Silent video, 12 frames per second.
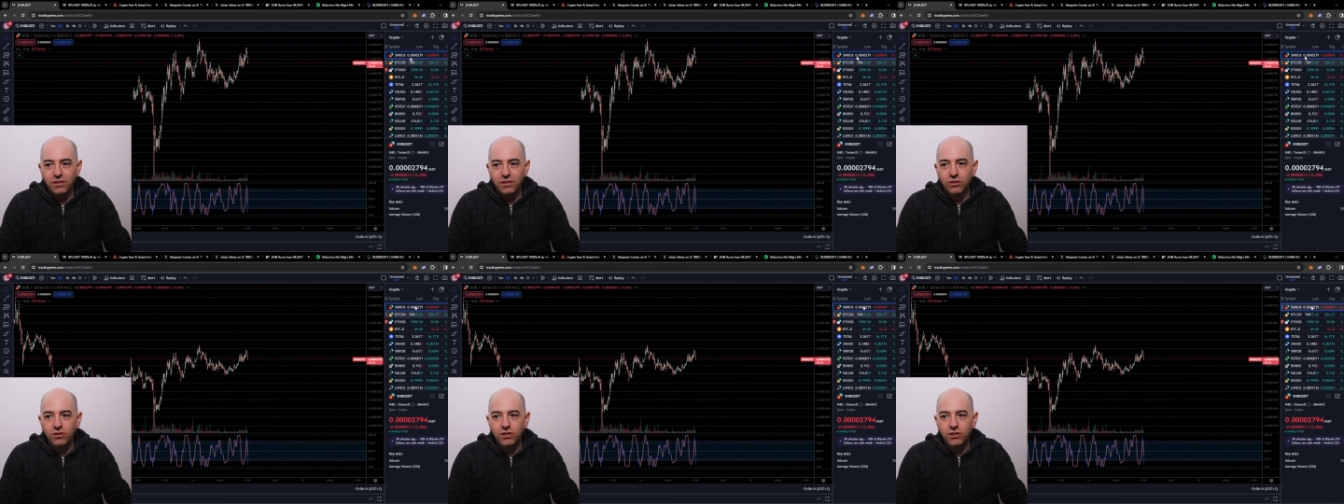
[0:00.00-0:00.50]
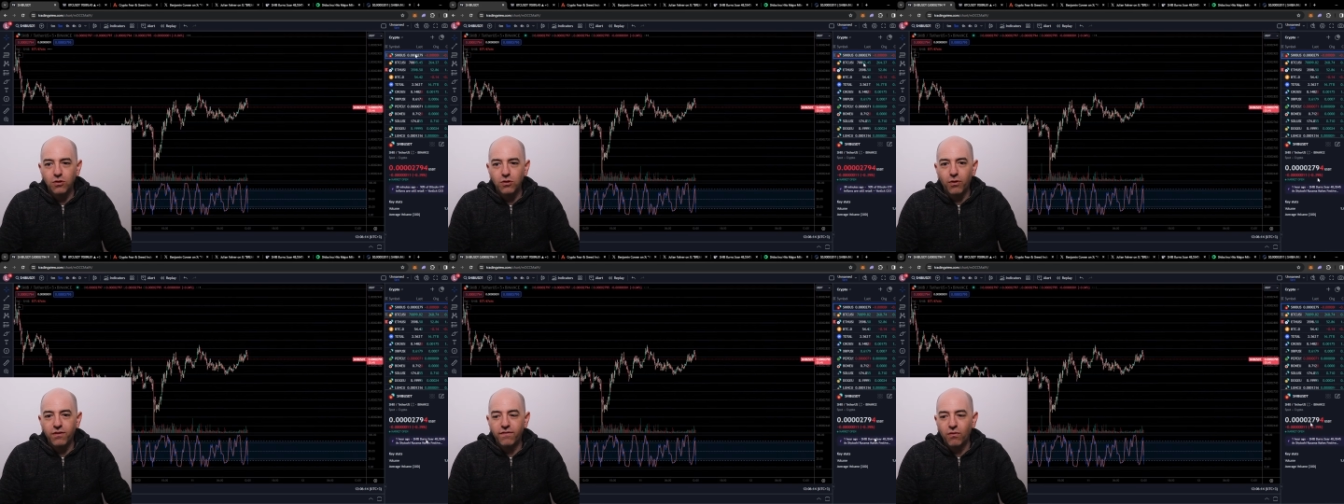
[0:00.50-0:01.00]

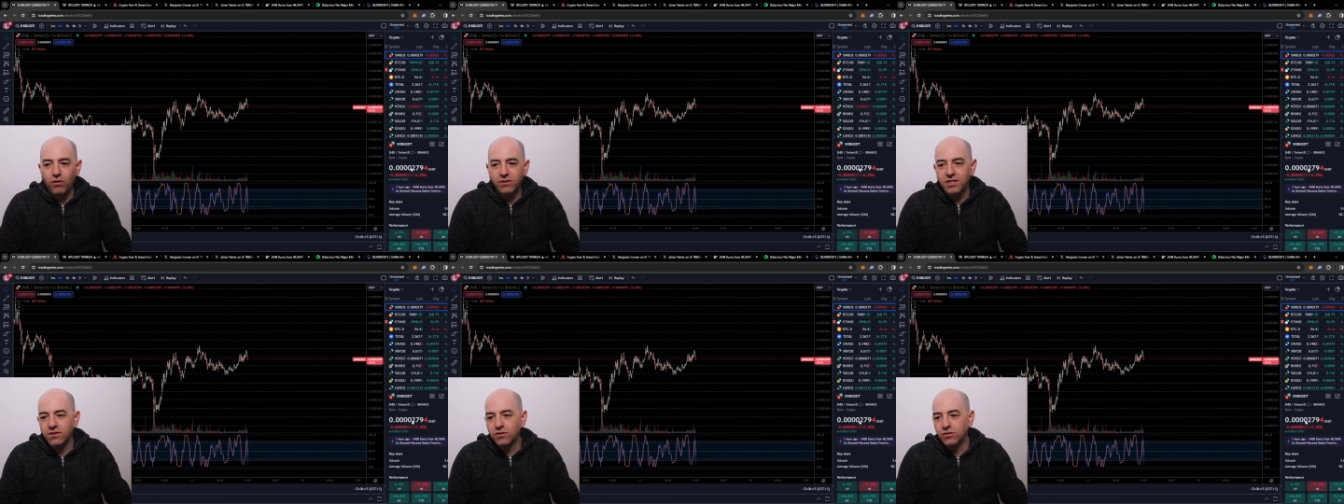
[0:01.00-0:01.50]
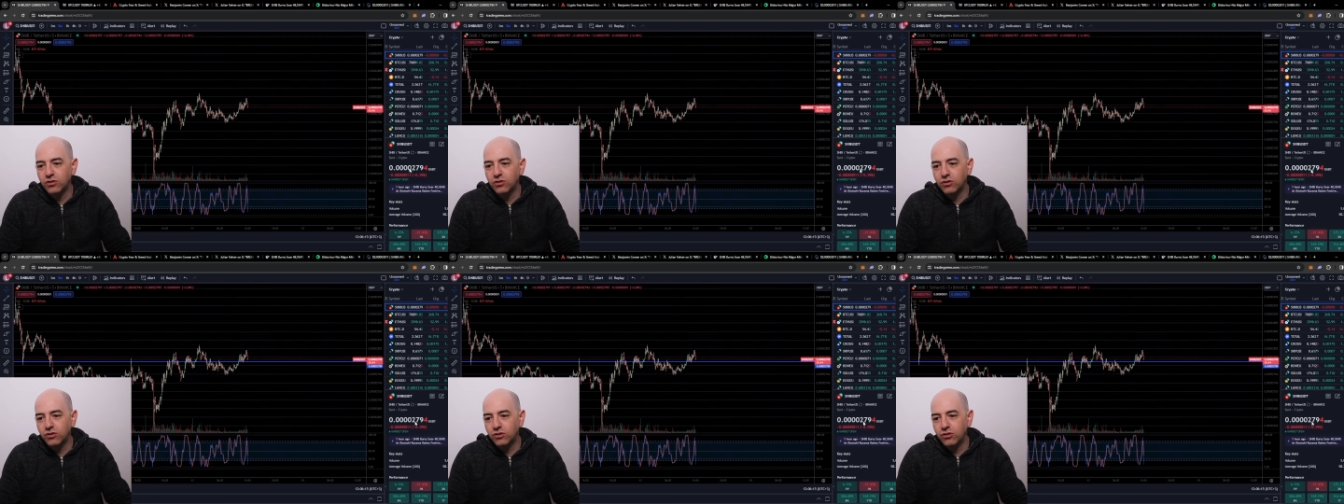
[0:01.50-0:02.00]

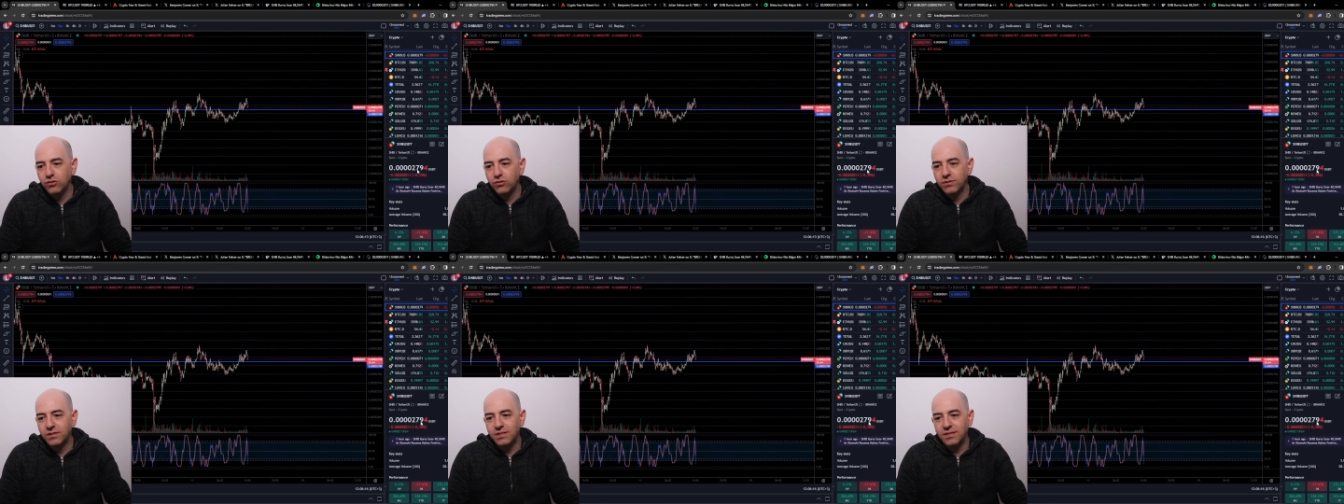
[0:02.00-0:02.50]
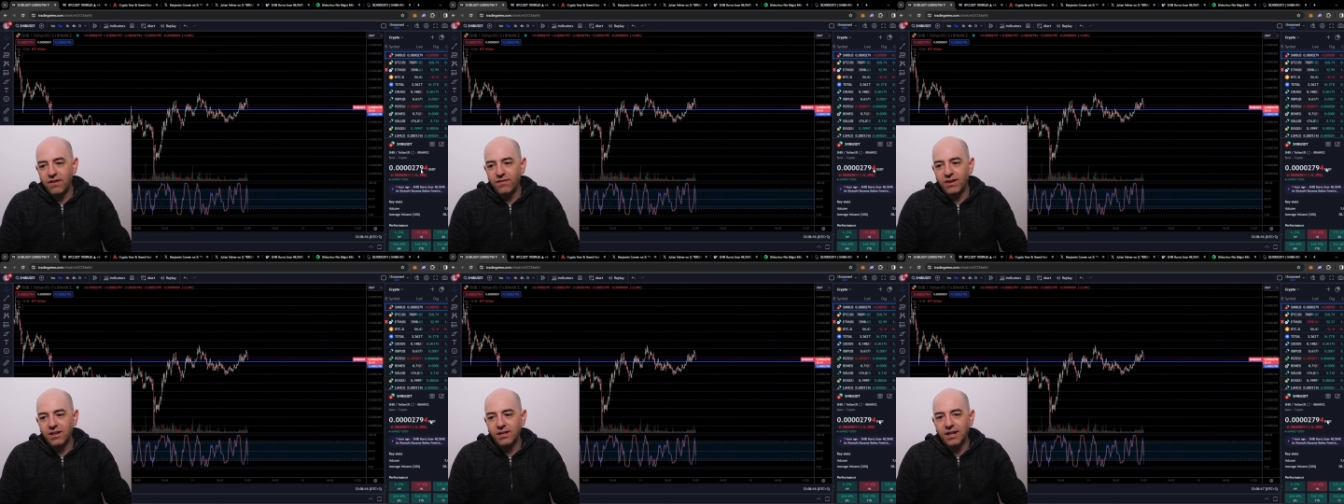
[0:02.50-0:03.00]

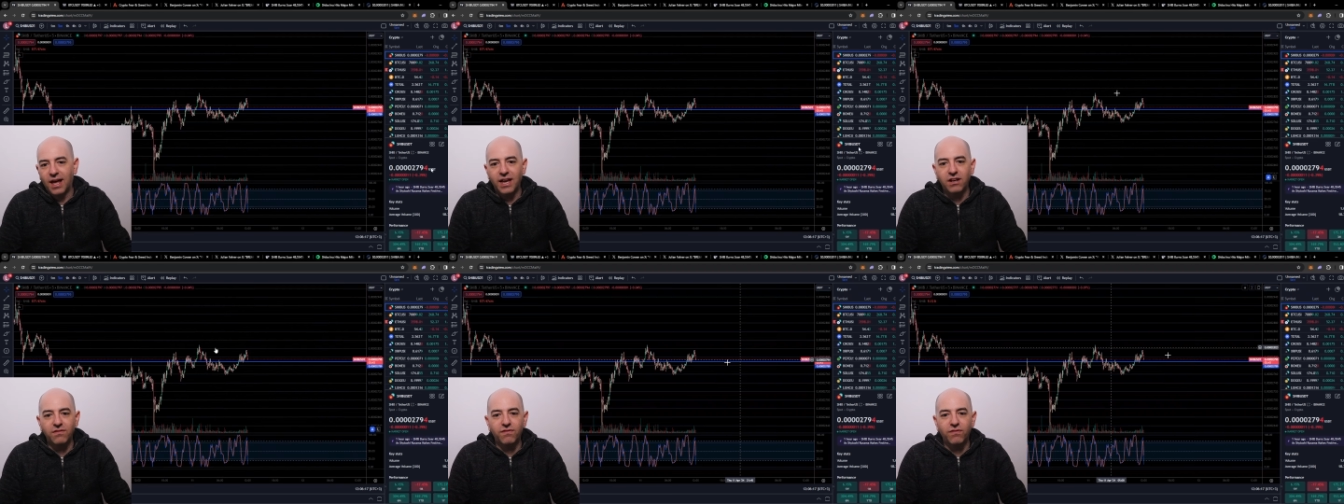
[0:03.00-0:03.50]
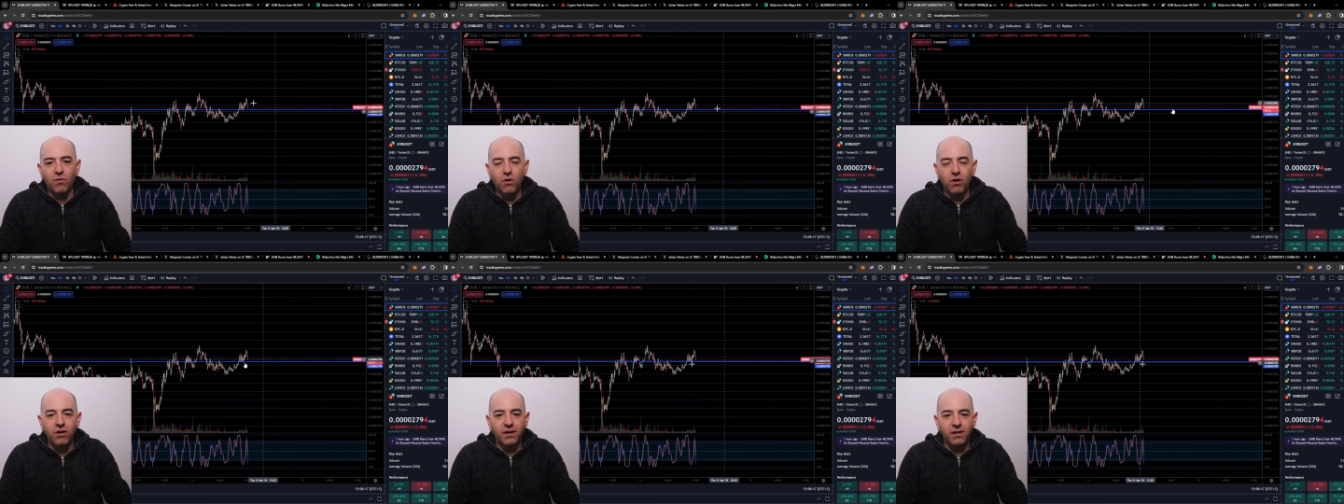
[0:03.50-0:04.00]

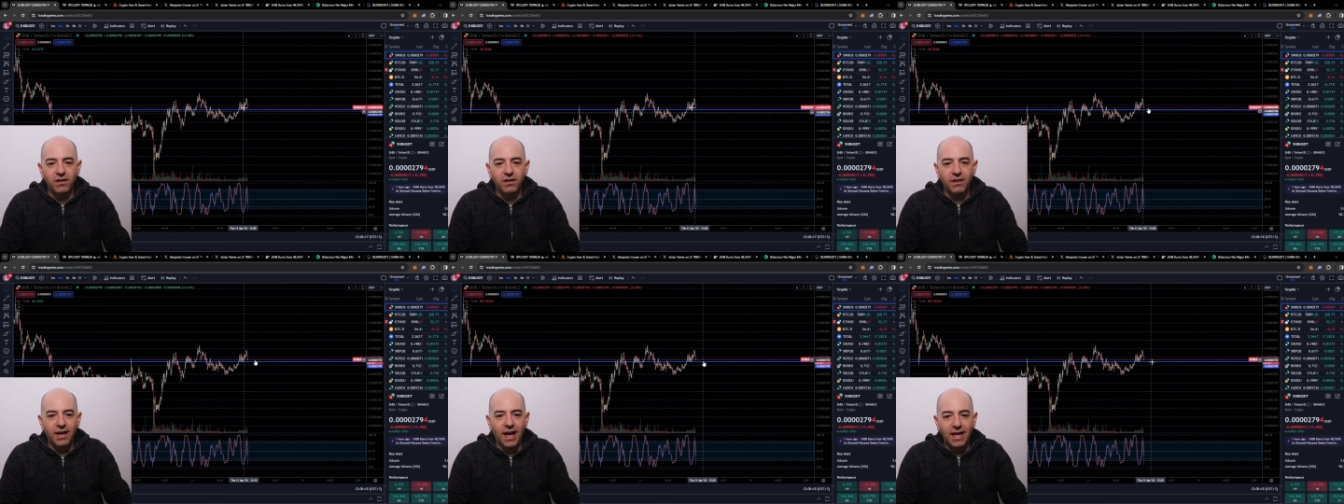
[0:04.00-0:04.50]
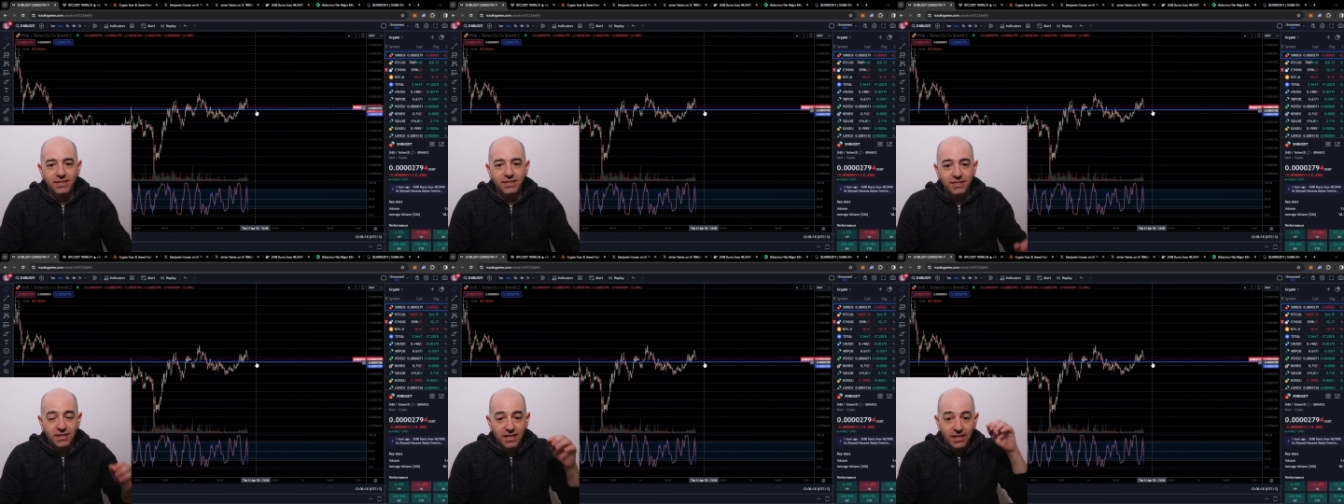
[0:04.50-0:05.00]
0.402794 at
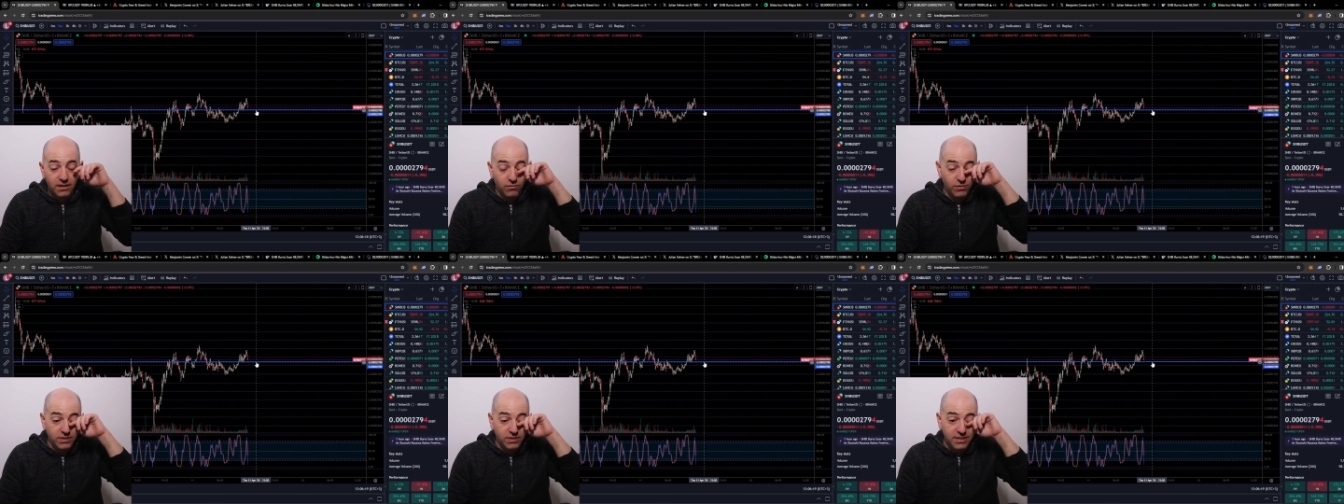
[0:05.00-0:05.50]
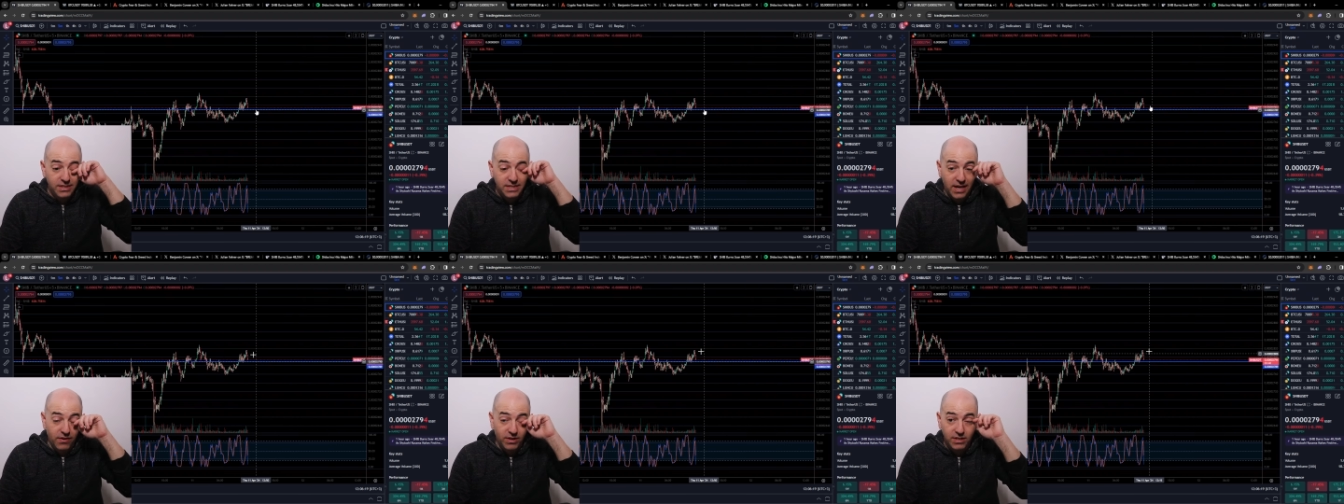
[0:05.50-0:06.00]
the resistance
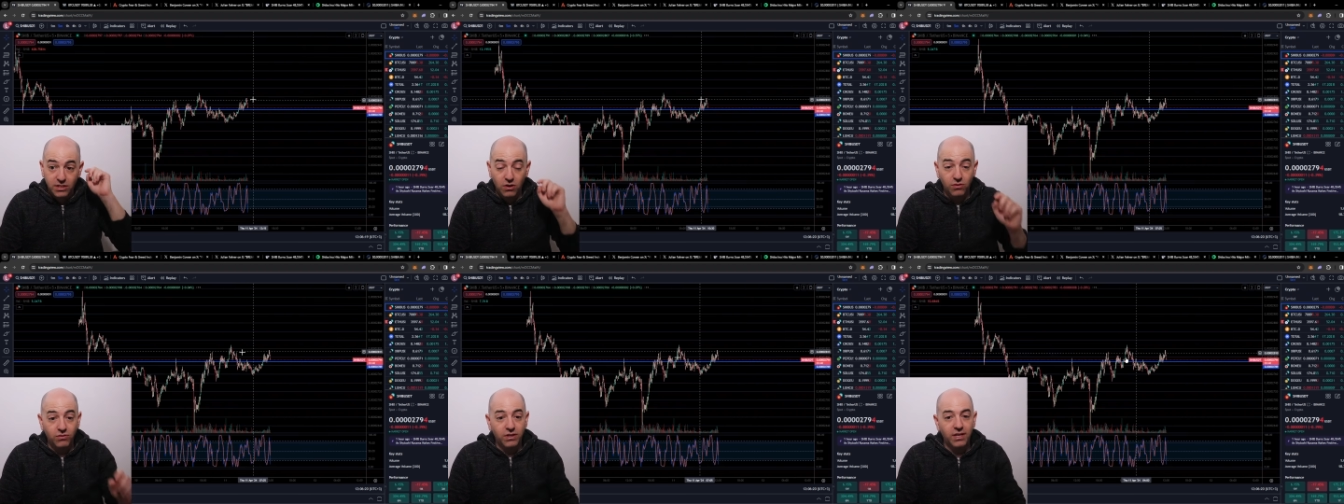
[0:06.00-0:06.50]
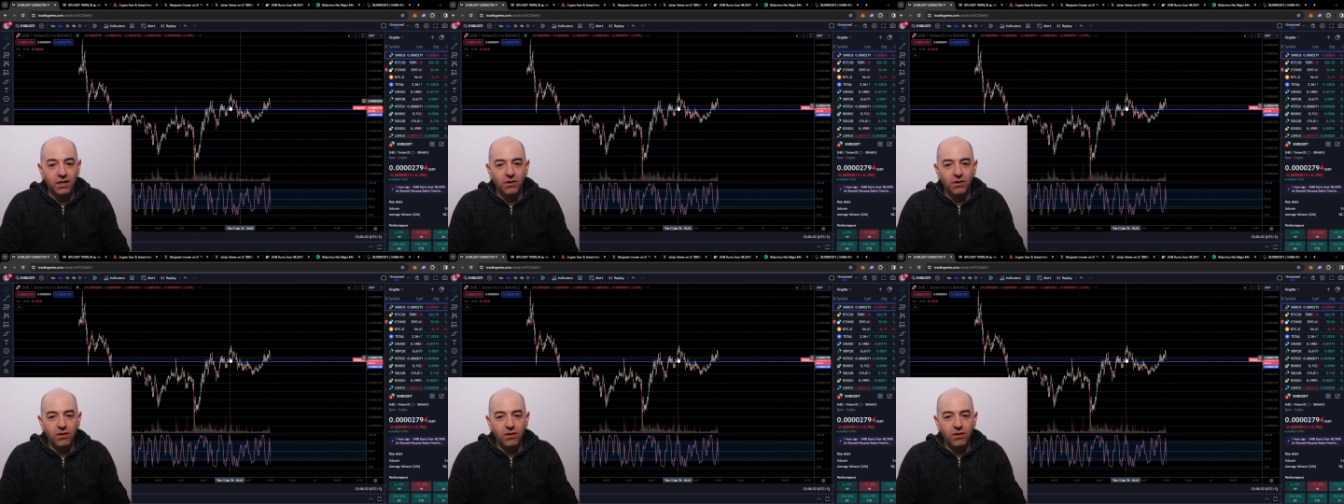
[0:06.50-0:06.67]
area zone here.